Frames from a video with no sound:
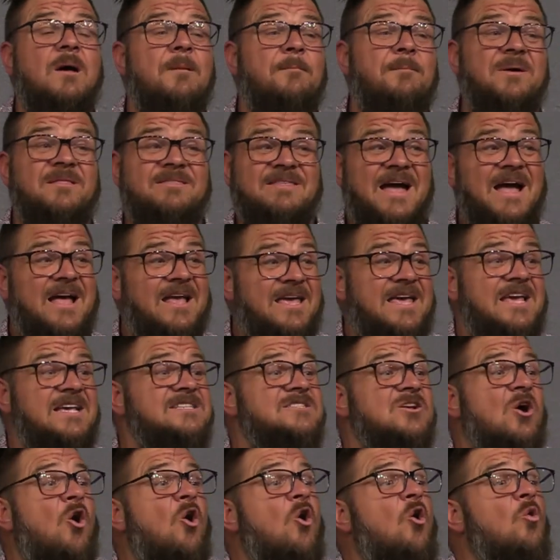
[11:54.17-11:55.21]
but that he's
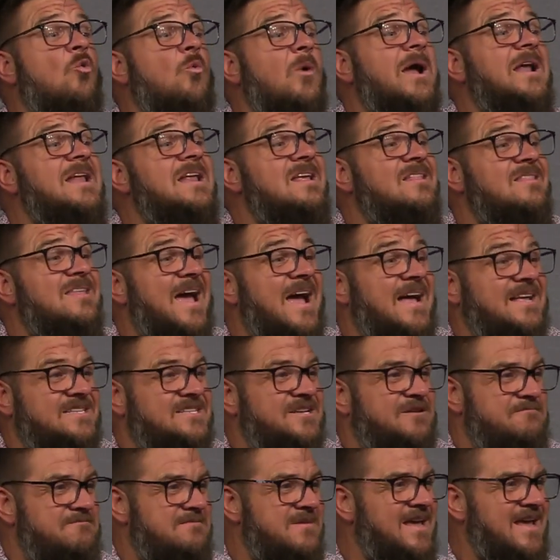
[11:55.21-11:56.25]
already that
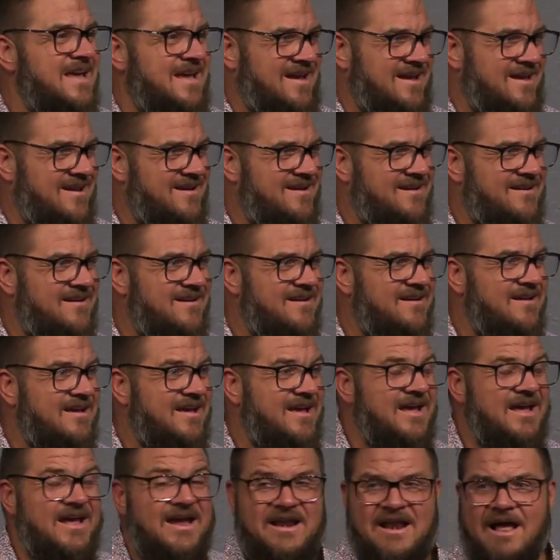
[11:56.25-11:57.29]
to me.
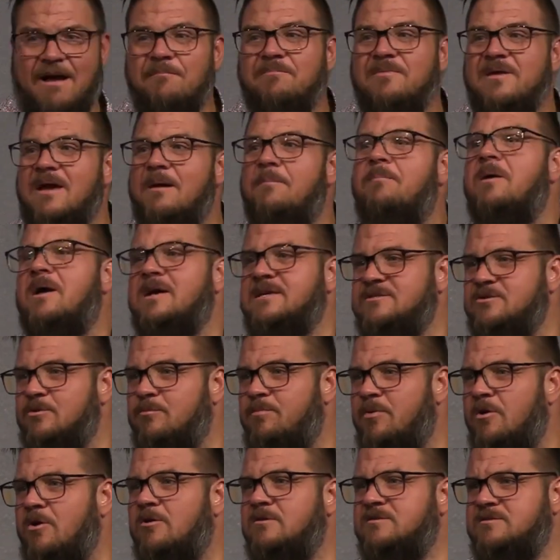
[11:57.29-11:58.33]
And I'm the apostle
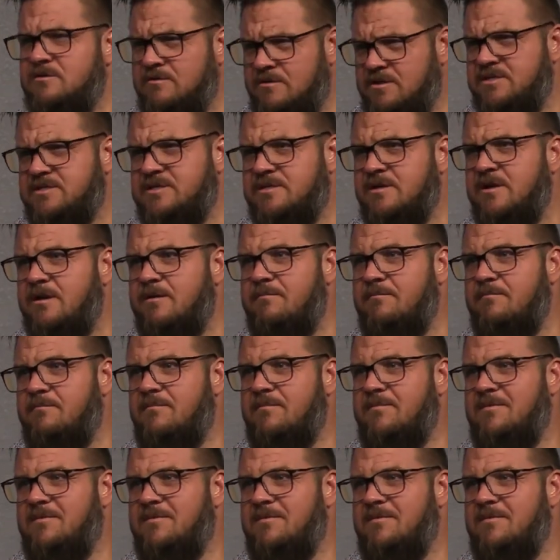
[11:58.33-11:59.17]
Paul, so listen up.